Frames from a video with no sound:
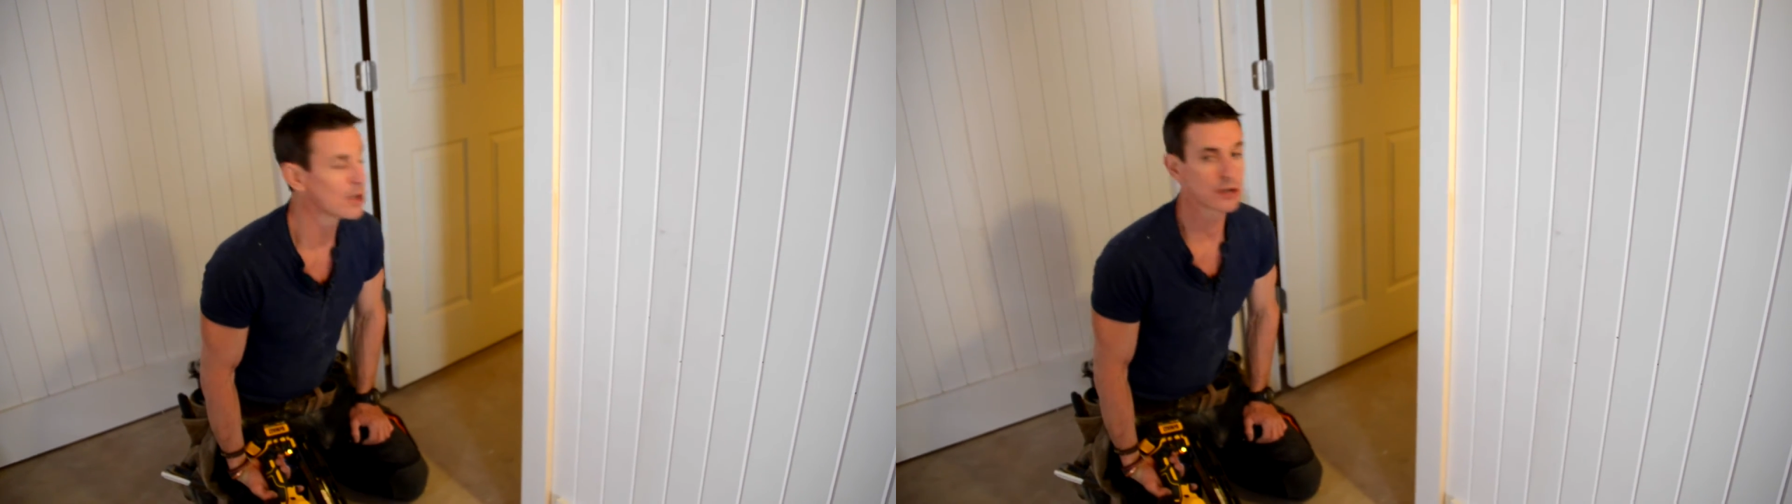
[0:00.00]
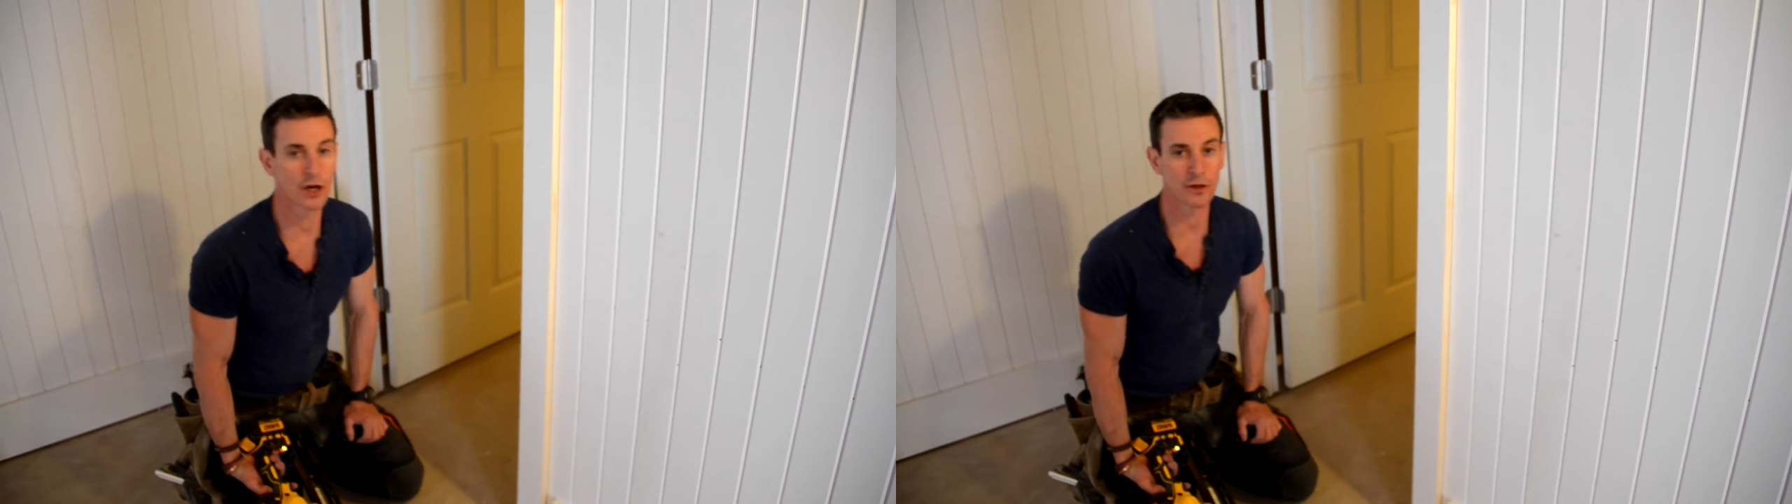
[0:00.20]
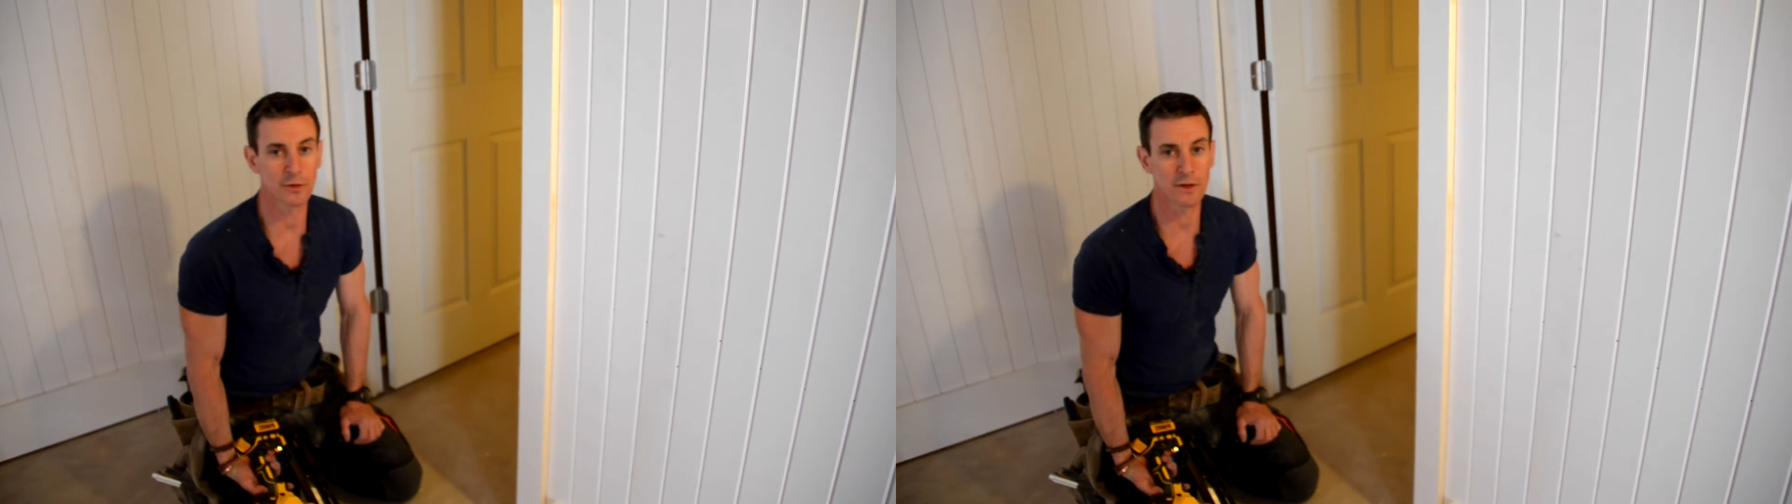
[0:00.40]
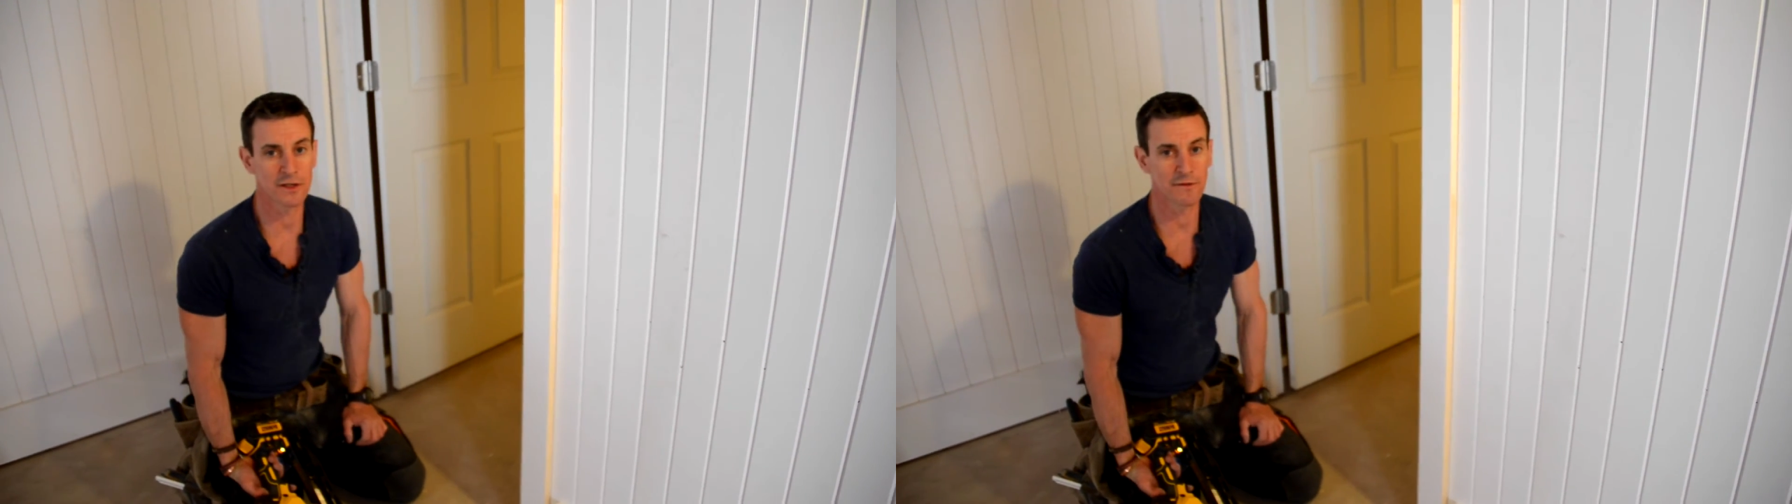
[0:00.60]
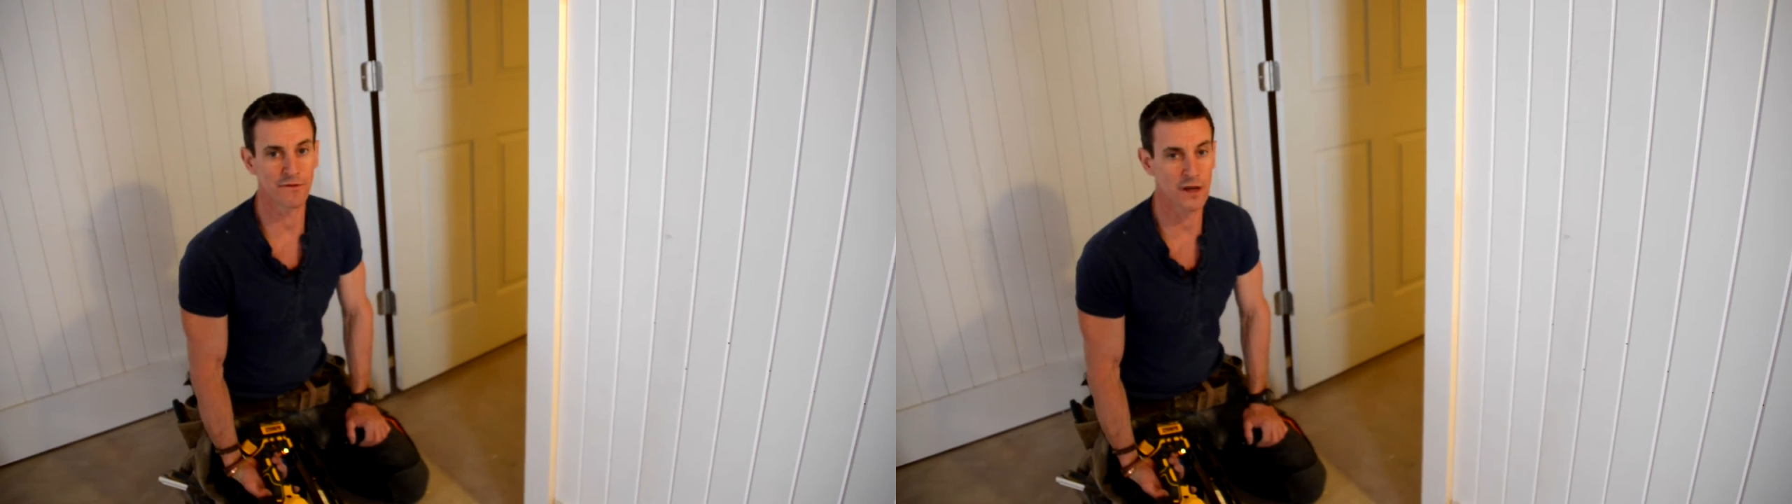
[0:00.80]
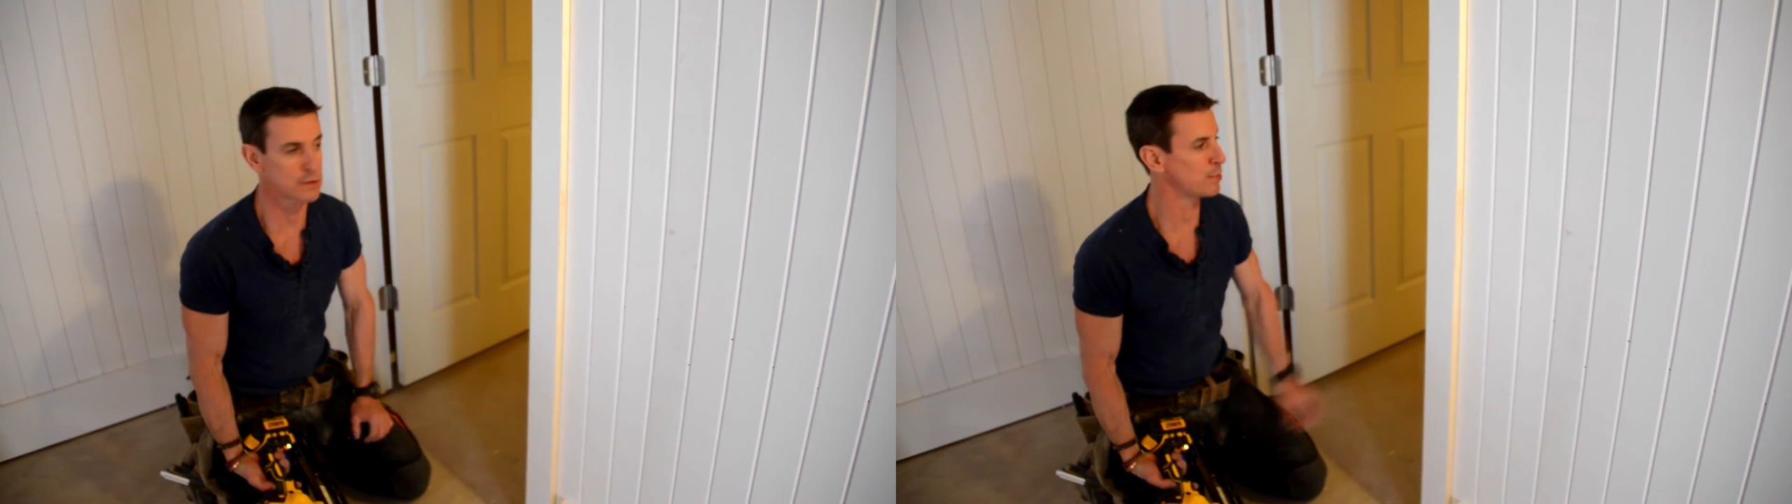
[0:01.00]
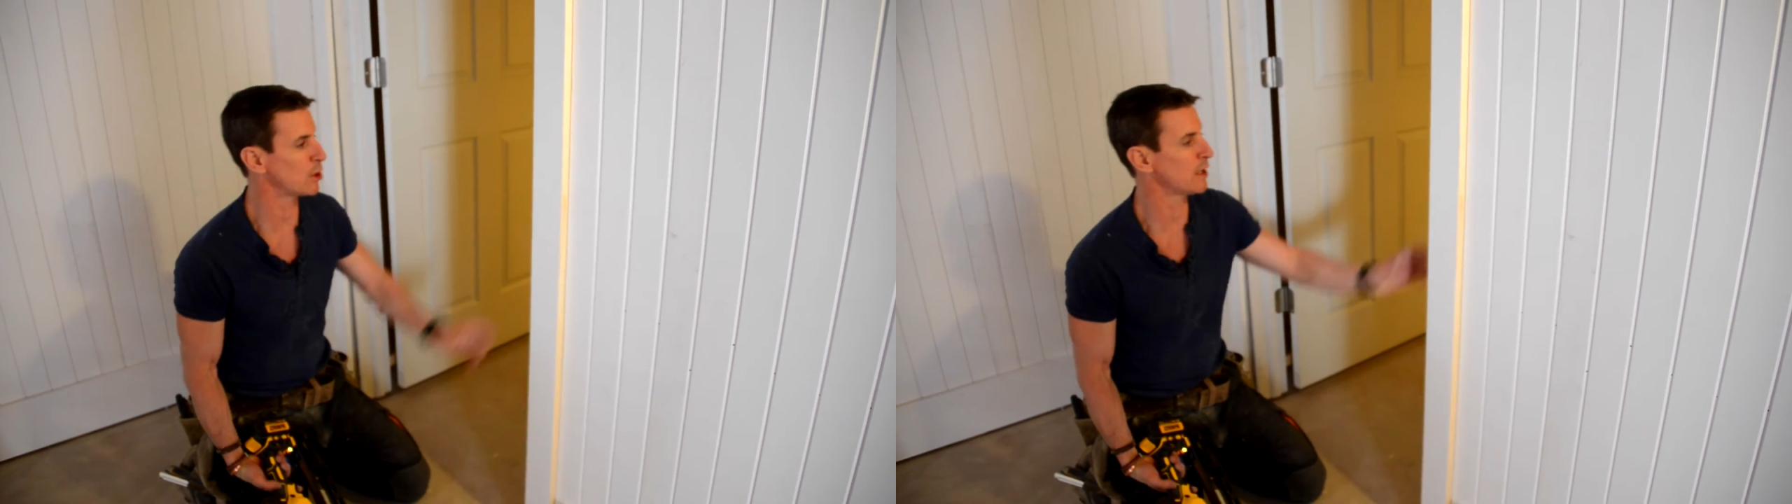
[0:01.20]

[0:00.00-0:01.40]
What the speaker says: talk to us on Facebook,